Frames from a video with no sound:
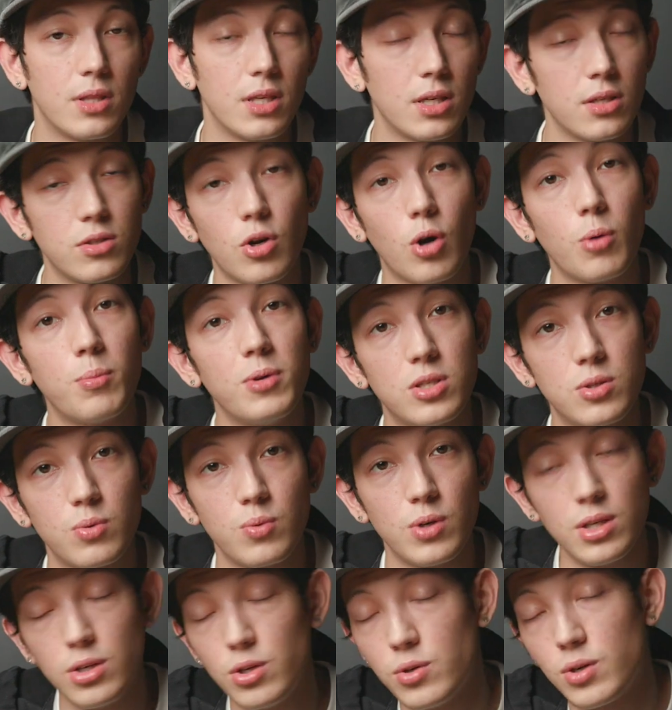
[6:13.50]
the Adobe
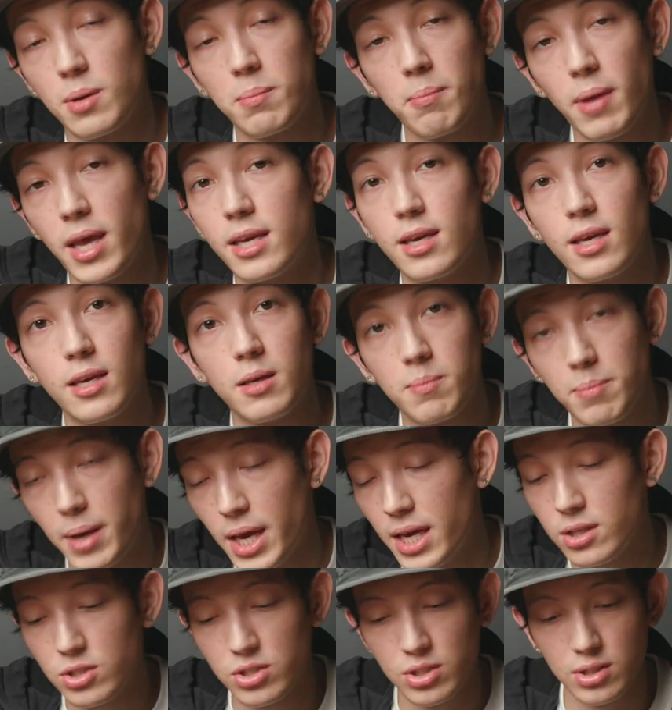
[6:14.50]
suite, you can make it in
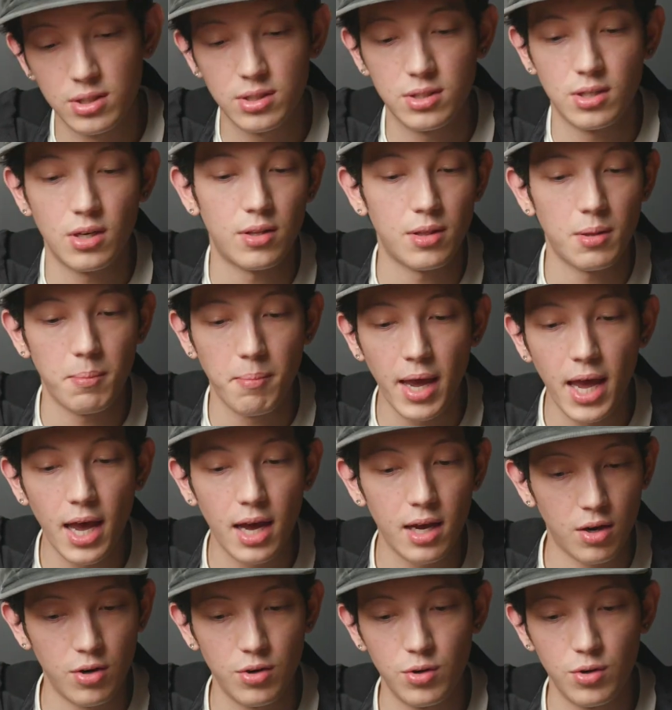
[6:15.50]
Pages on the Mac,